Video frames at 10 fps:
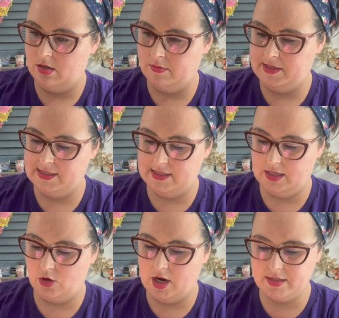let me see,
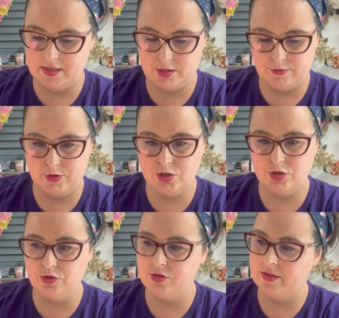Cross Stitch for
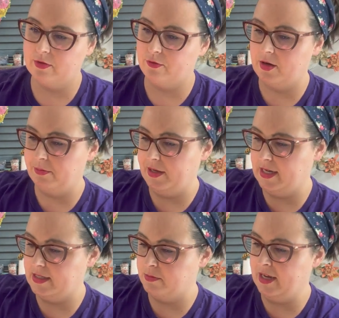Children, the front
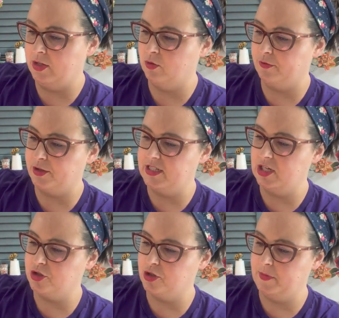piece, Manual for
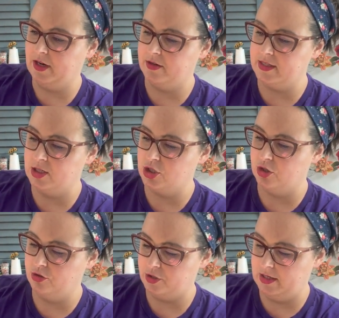Teachers, Parents, and
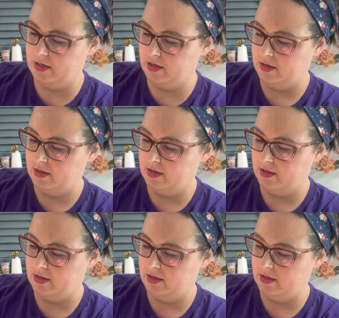Children,